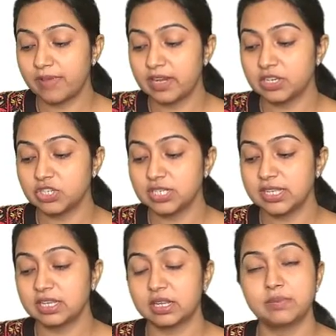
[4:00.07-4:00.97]
energy
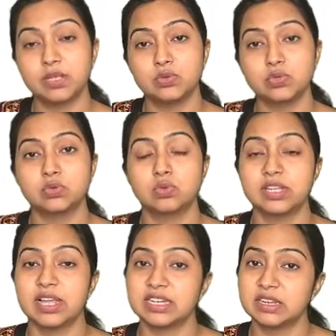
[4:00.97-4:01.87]
that can be used
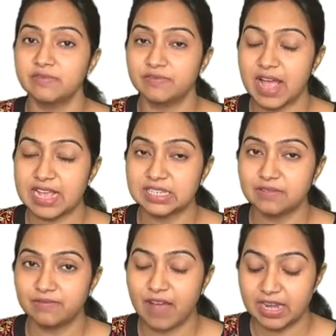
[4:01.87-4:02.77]
only as a
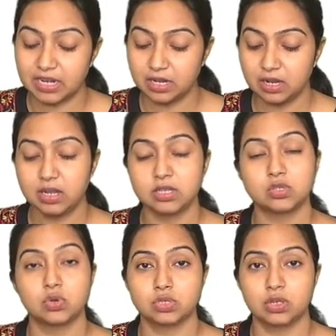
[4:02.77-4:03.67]
final
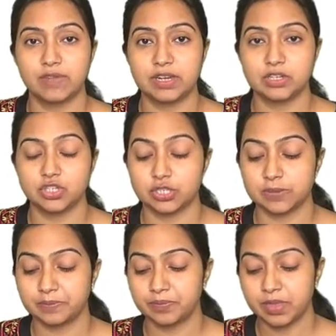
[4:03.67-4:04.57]
source of energy.